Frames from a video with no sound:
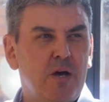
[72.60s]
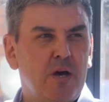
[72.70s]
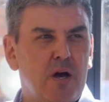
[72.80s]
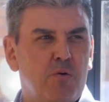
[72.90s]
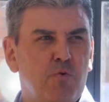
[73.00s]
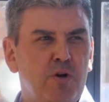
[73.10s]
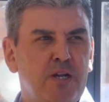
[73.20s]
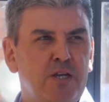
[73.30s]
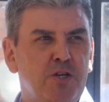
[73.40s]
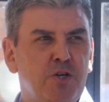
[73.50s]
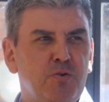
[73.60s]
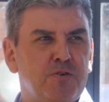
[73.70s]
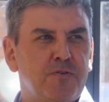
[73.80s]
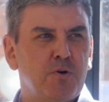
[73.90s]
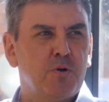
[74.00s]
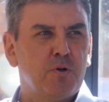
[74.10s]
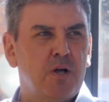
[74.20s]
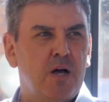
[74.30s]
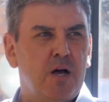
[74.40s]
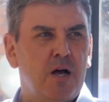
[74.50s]
A really useful
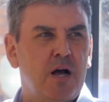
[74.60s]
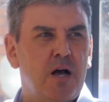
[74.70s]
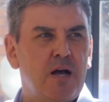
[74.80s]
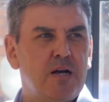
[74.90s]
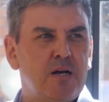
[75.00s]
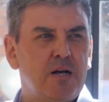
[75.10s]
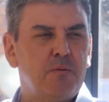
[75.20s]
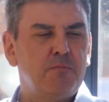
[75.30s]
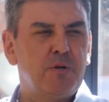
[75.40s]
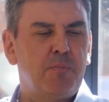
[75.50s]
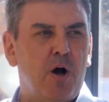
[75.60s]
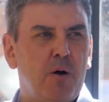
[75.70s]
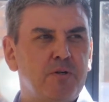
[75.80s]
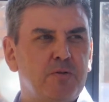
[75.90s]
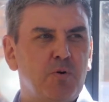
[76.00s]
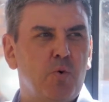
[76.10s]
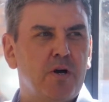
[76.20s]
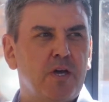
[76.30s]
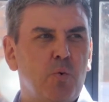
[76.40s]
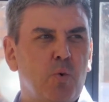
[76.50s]
department to be working